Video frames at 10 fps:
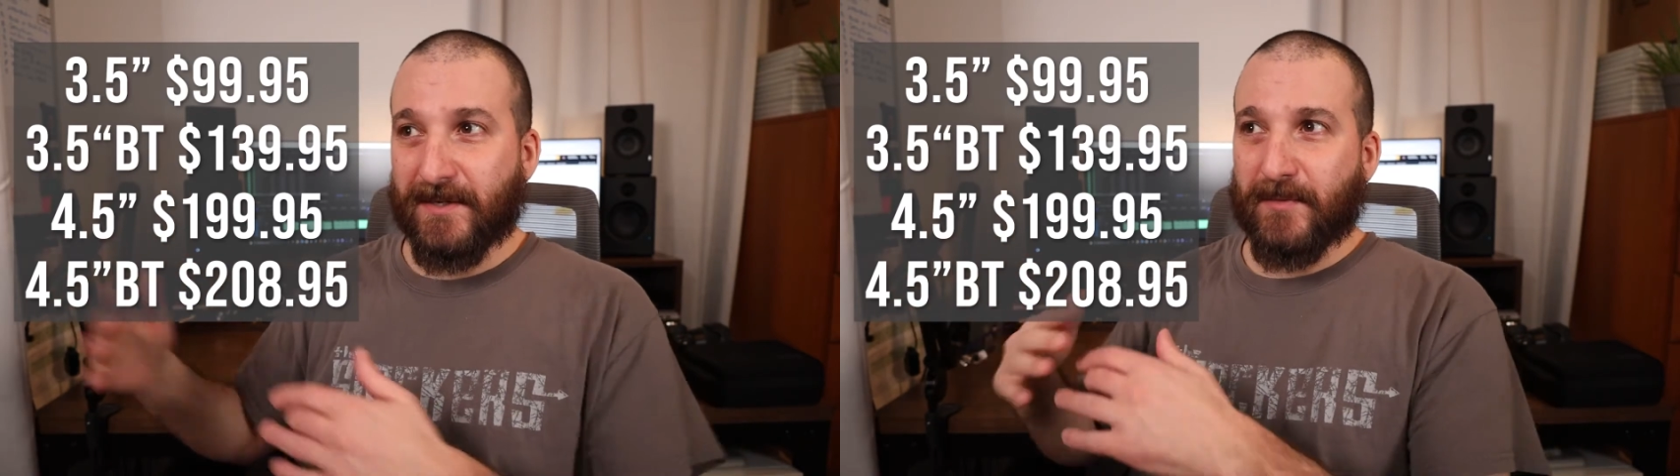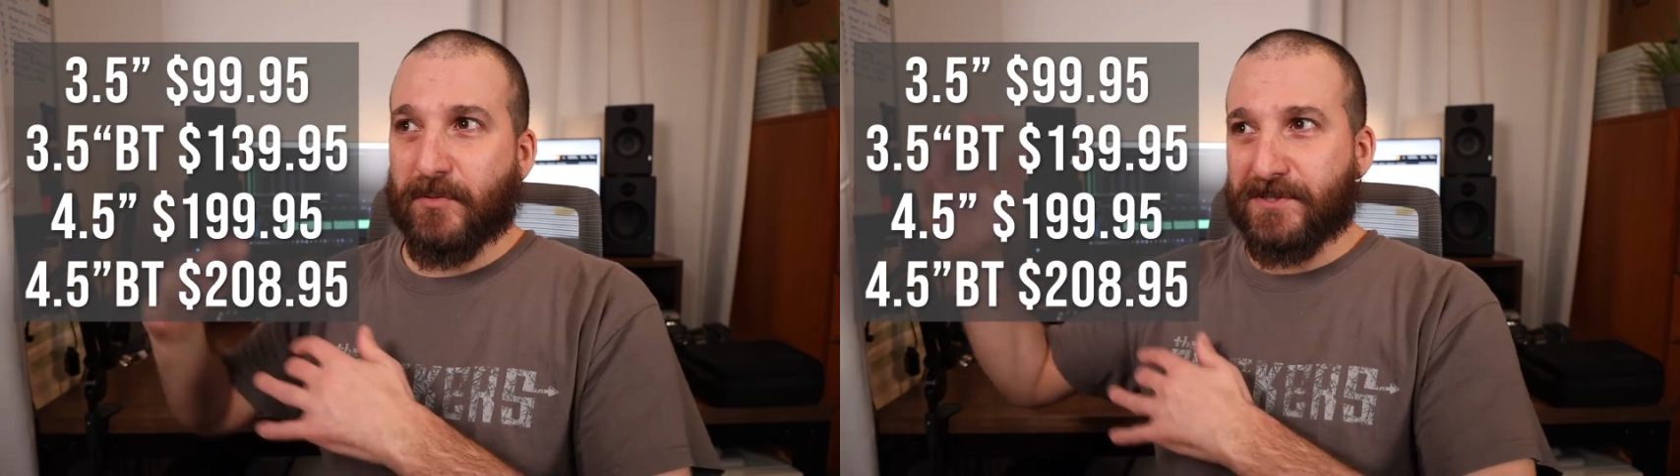
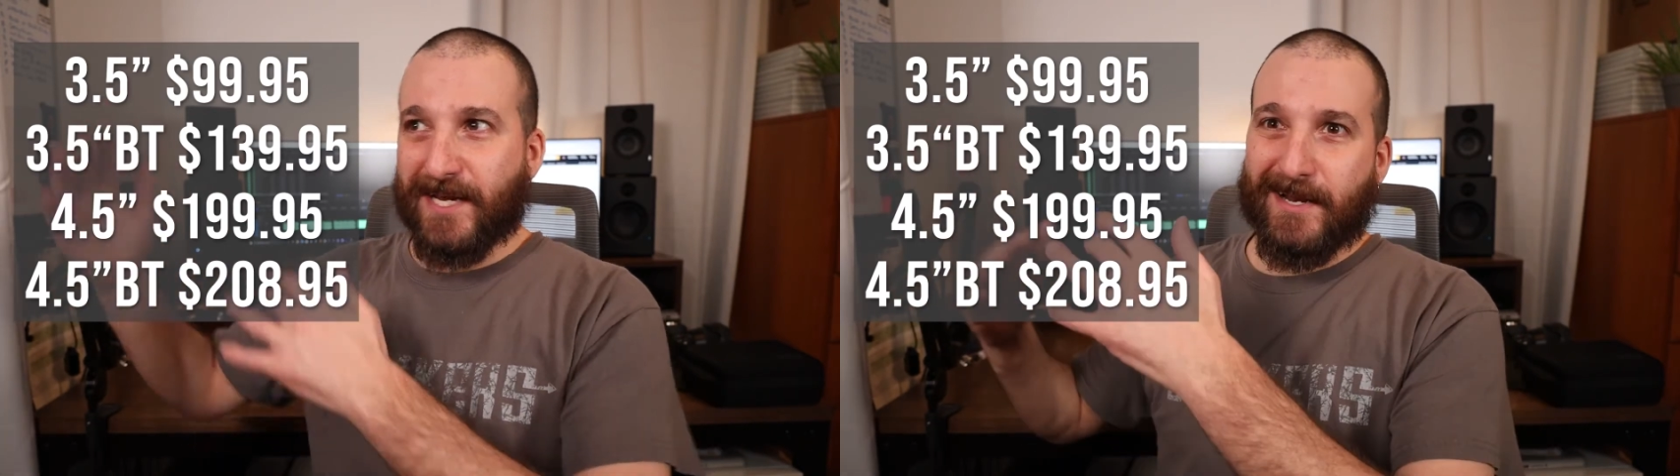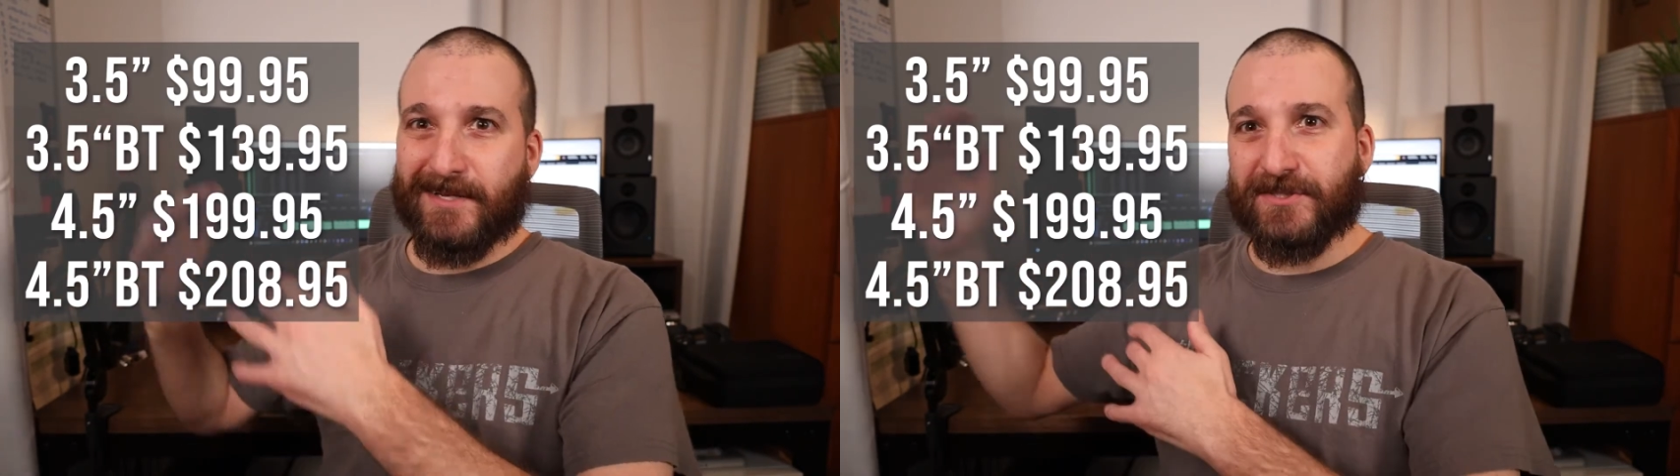
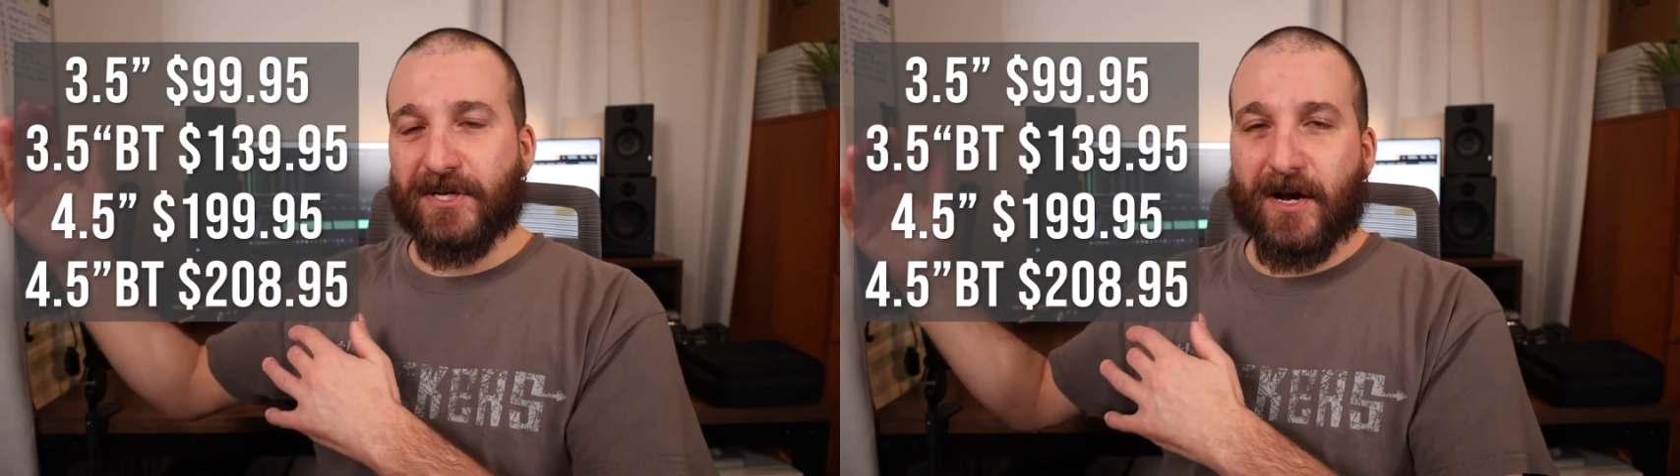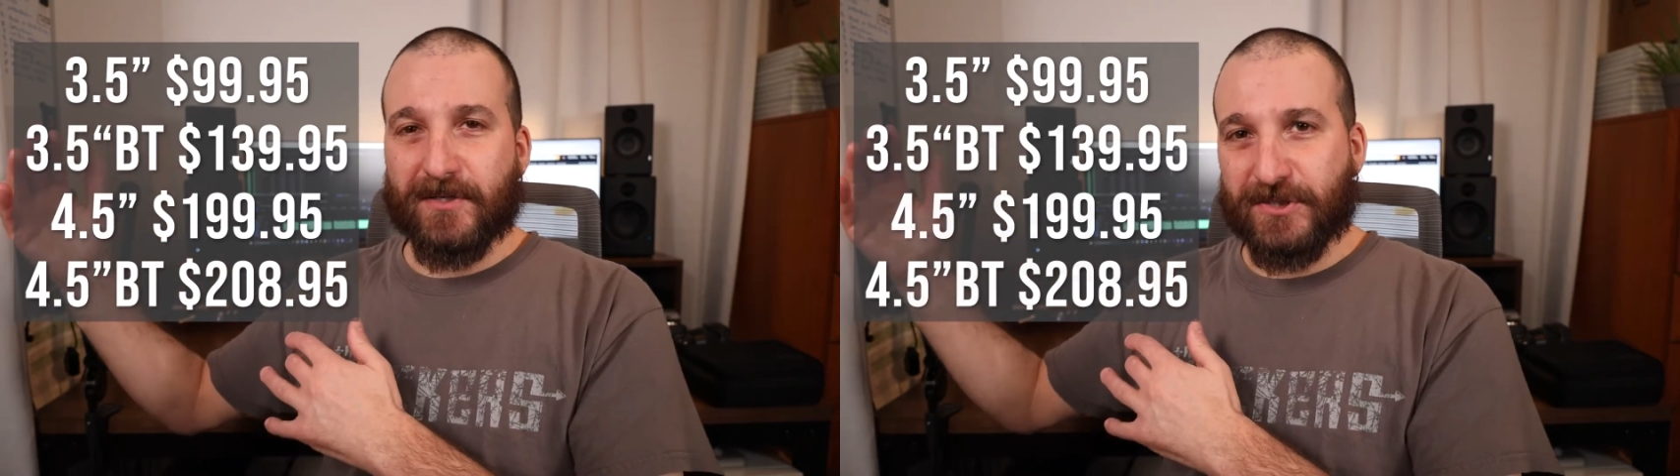percentage
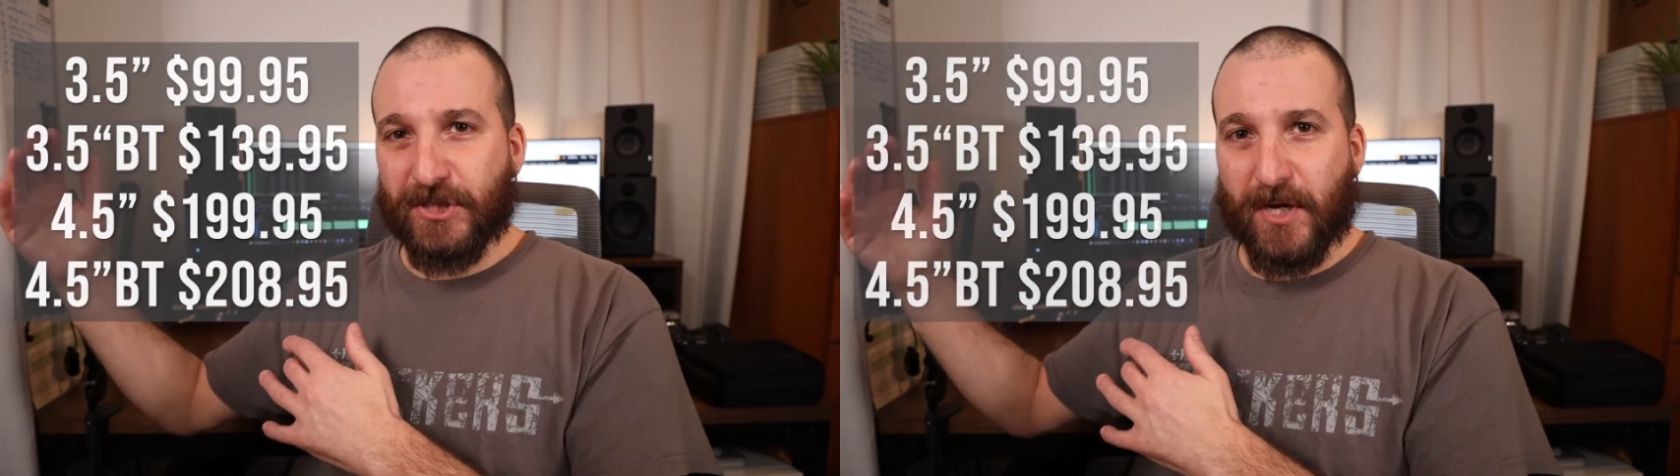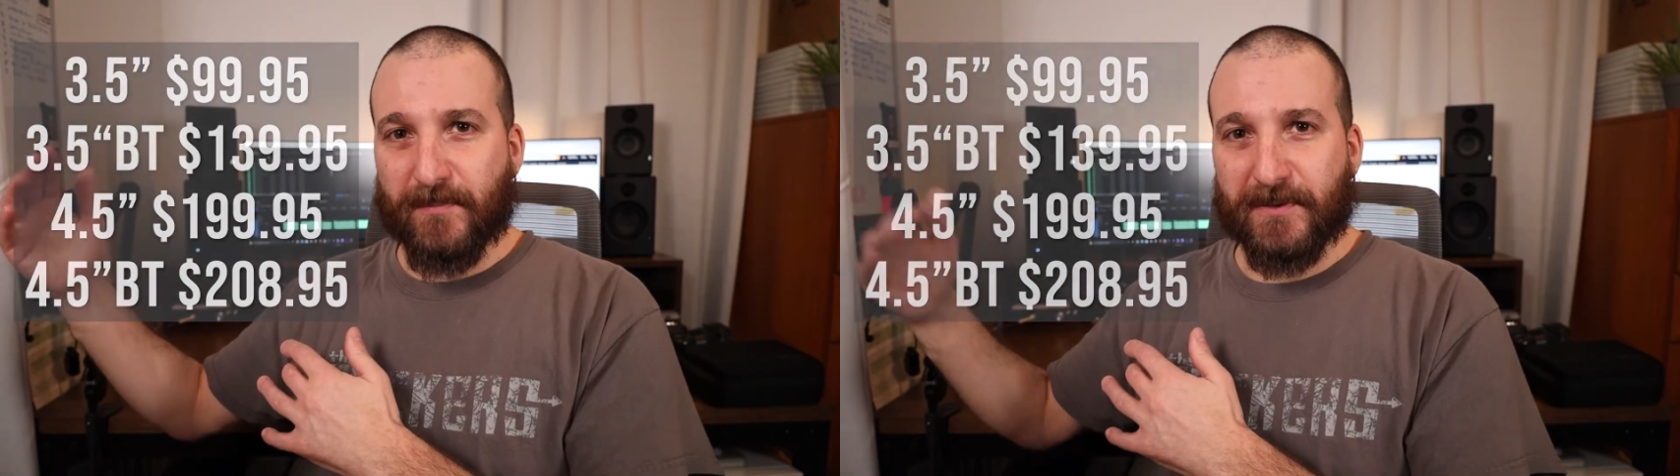
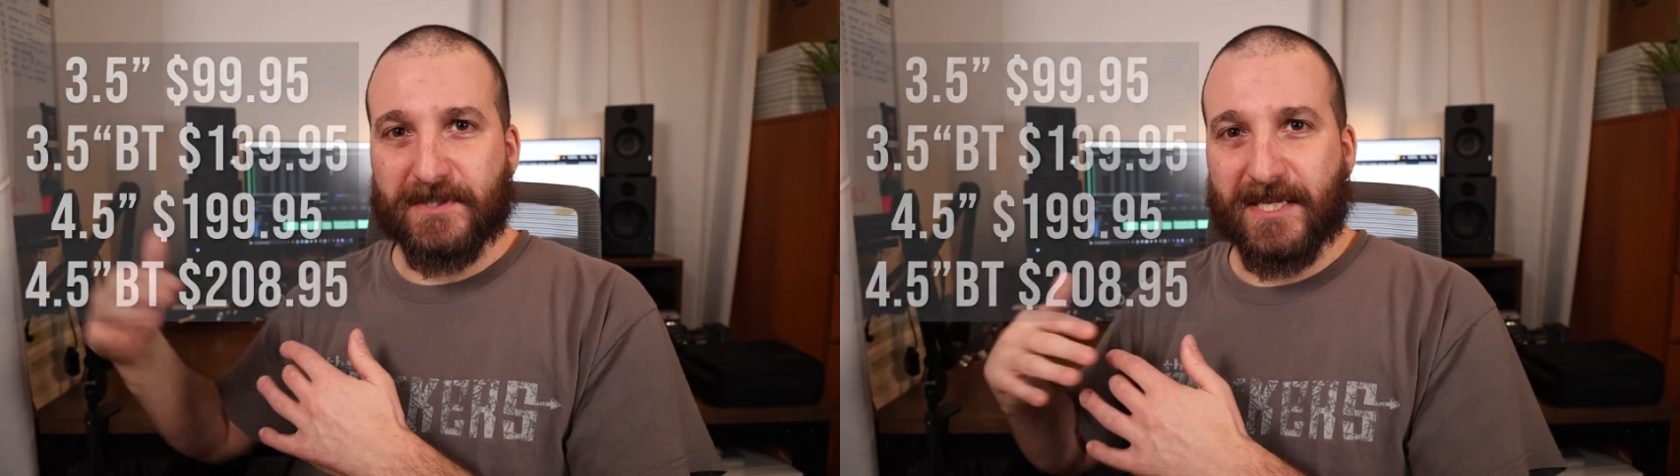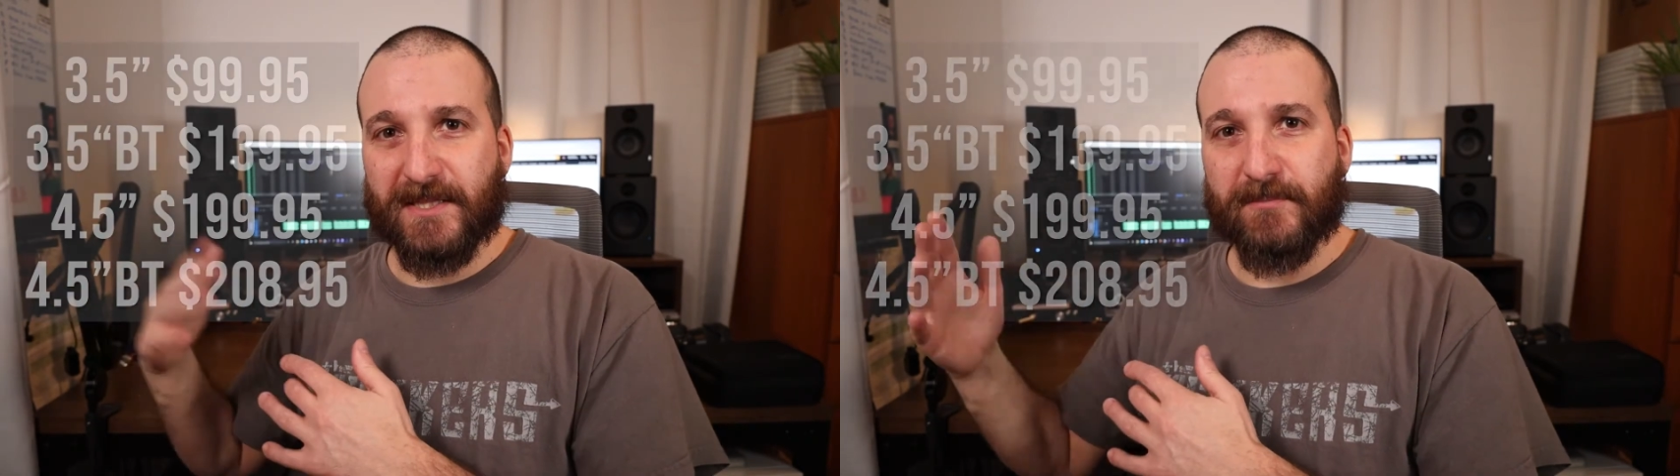jump
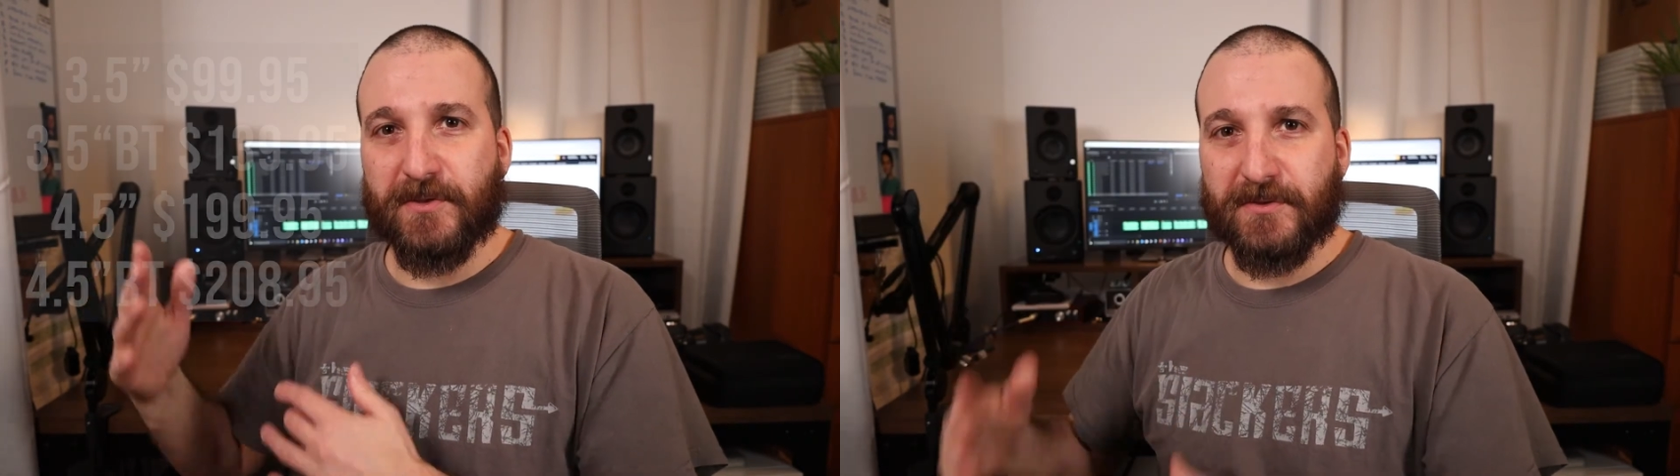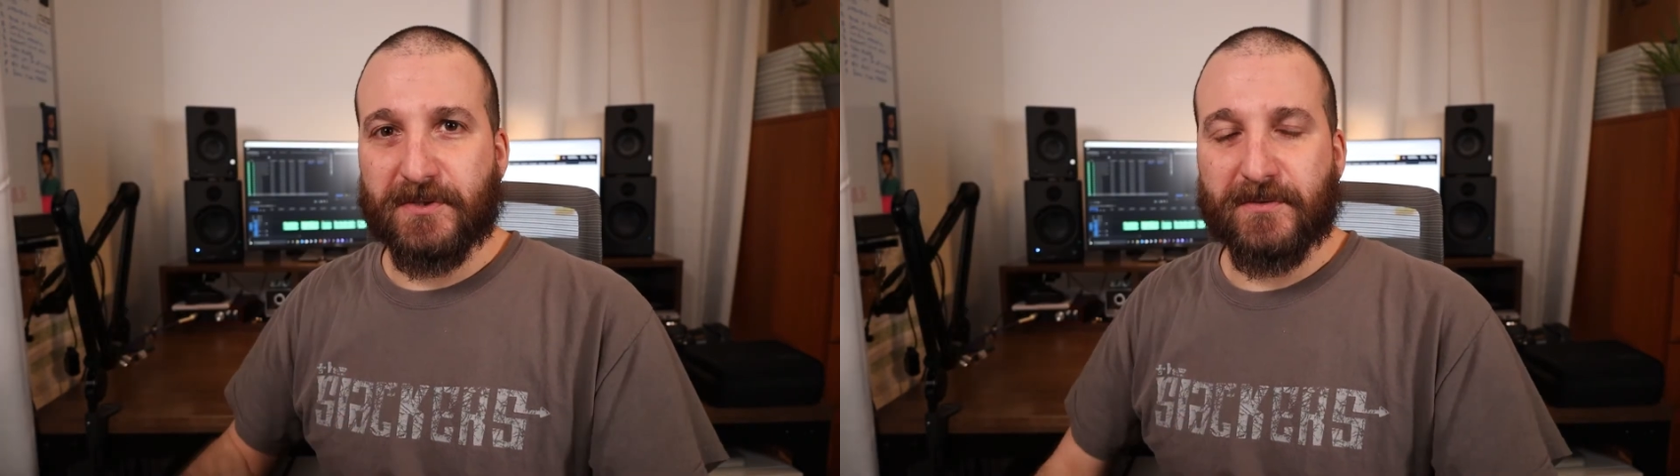to get the
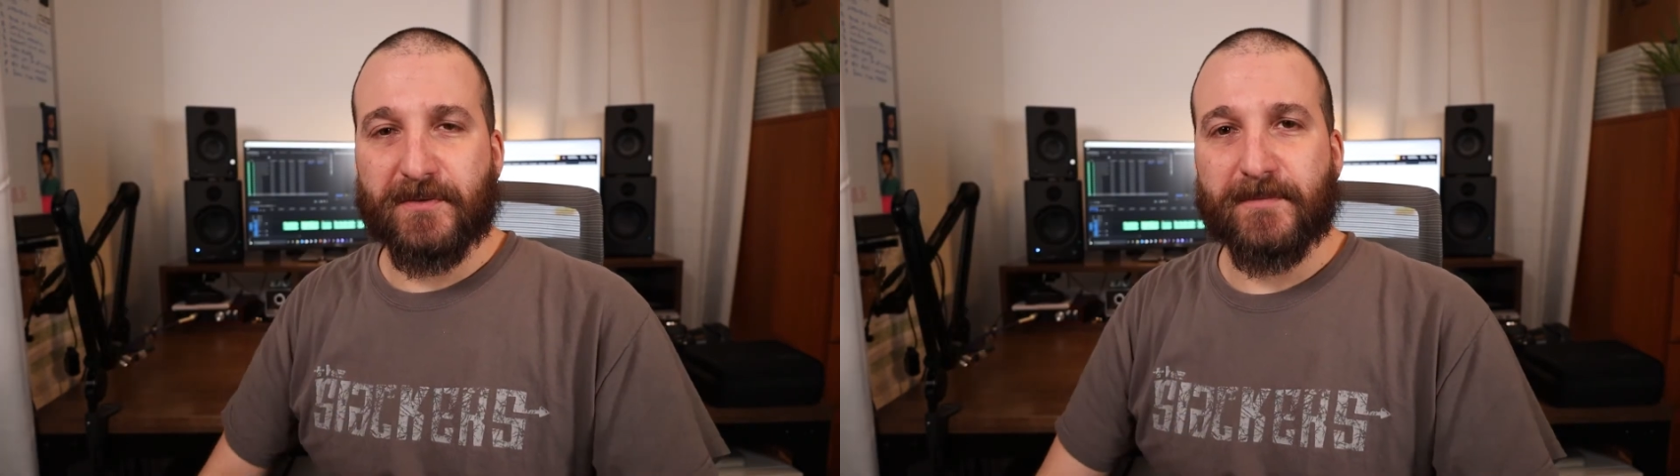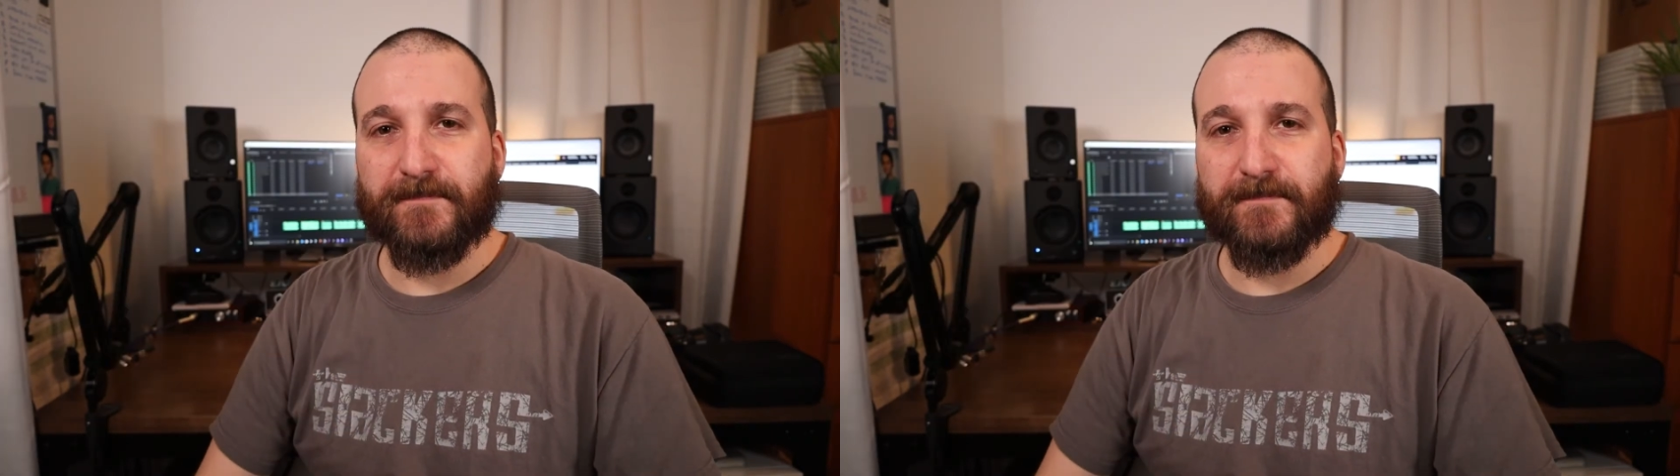Bluetooth.